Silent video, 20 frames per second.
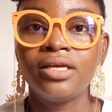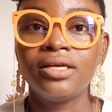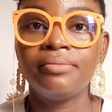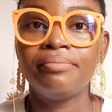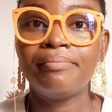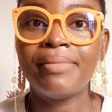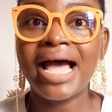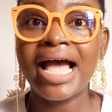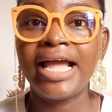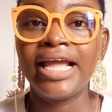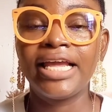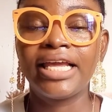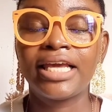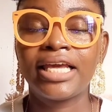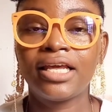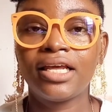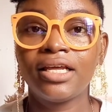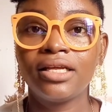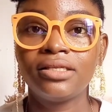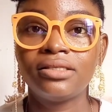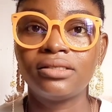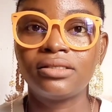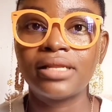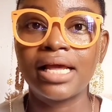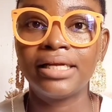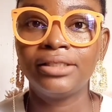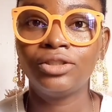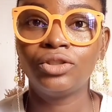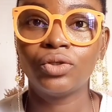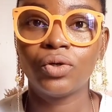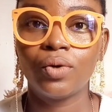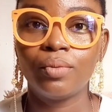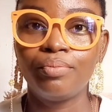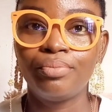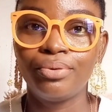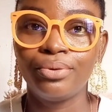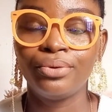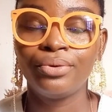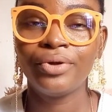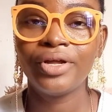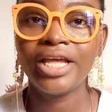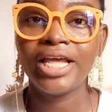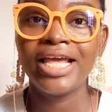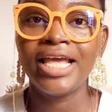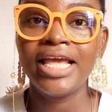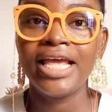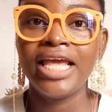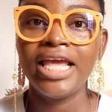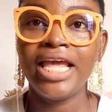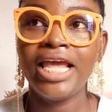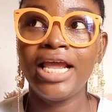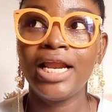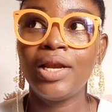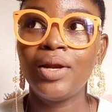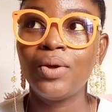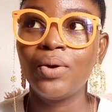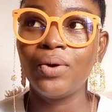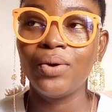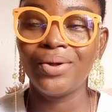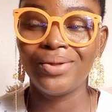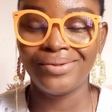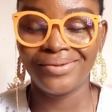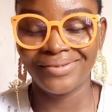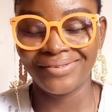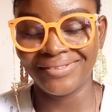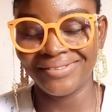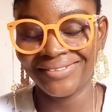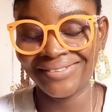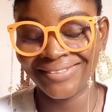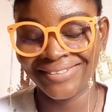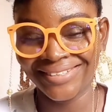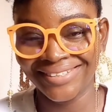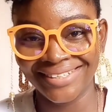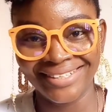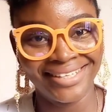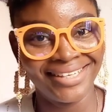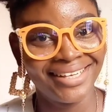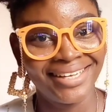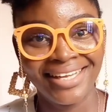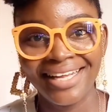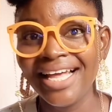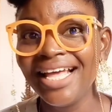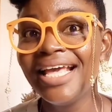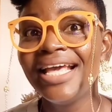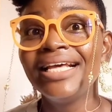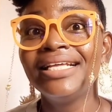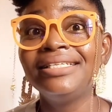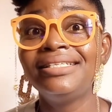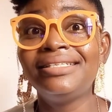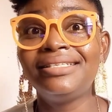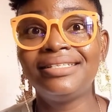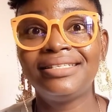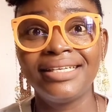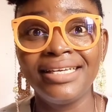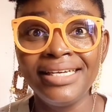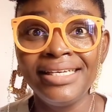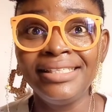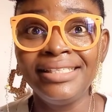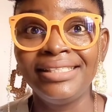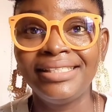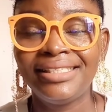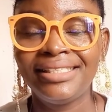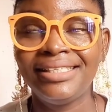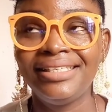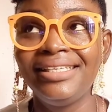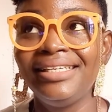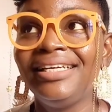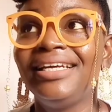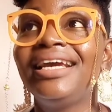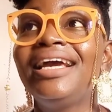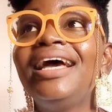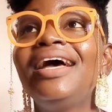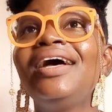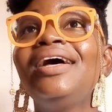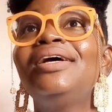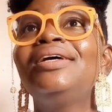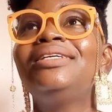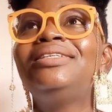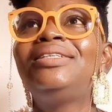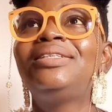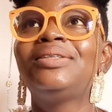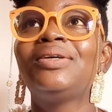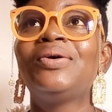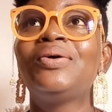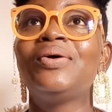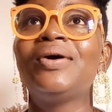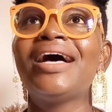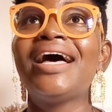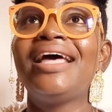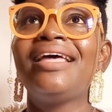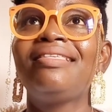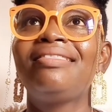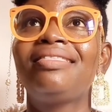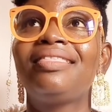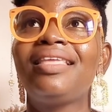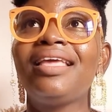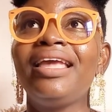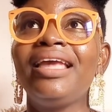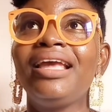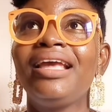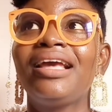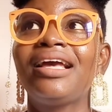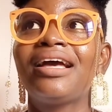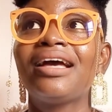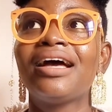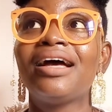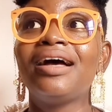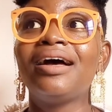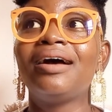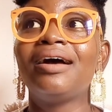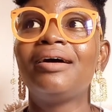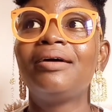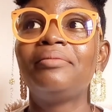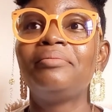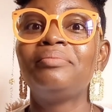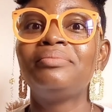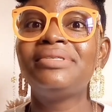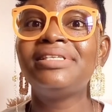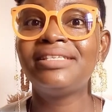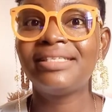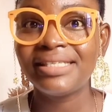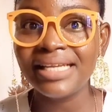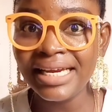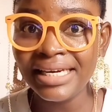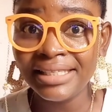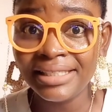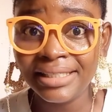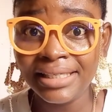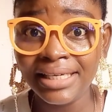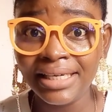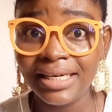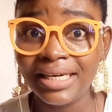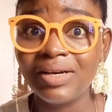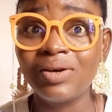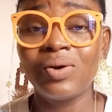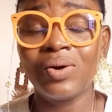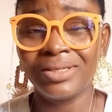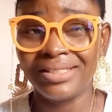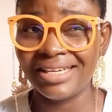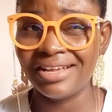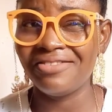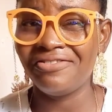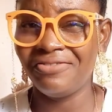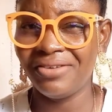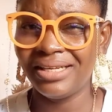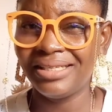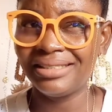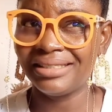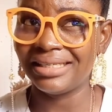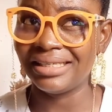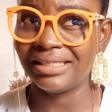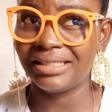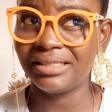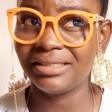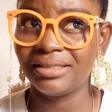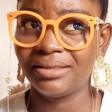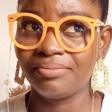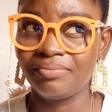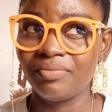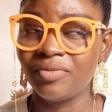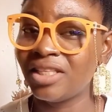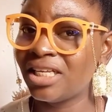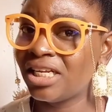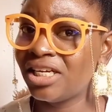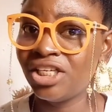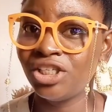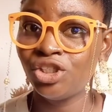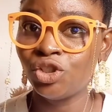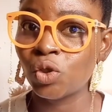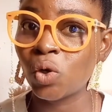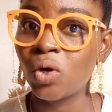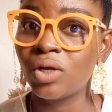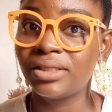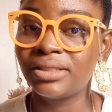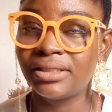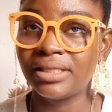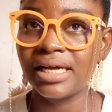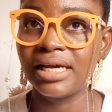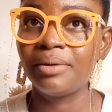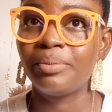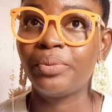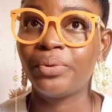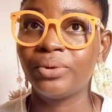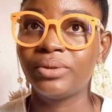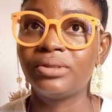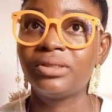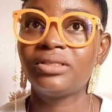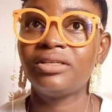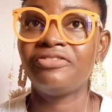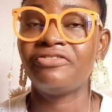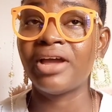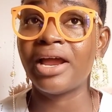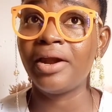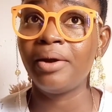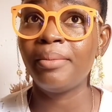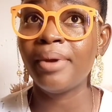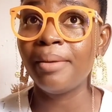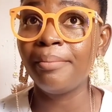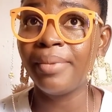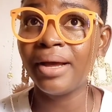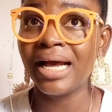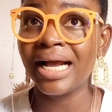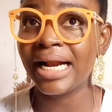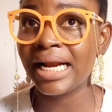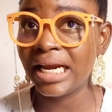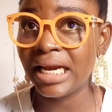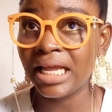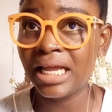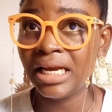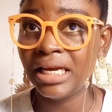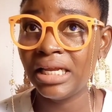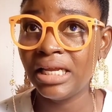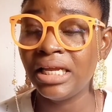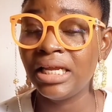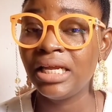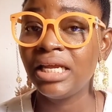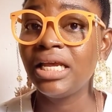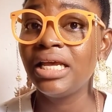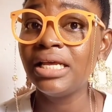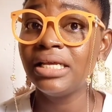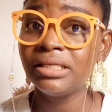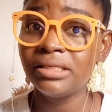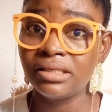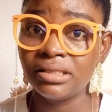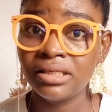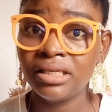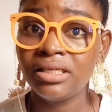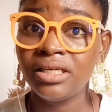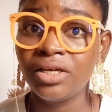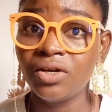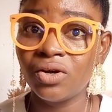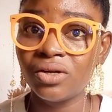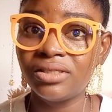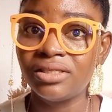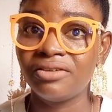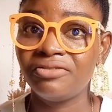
Mike, stand up. Hello. Cindy. So I think Cindy got evicted. They didn't show us that, but if I remember clearly, Cindy got